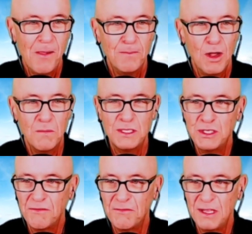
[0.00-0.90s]
Moments are
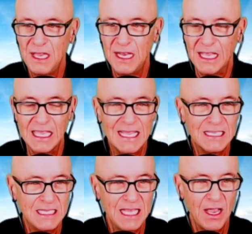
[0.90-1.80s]
fleeting.
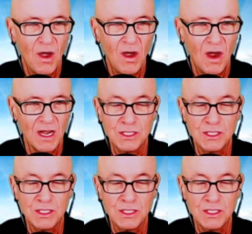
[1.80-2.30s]
Yes, they are.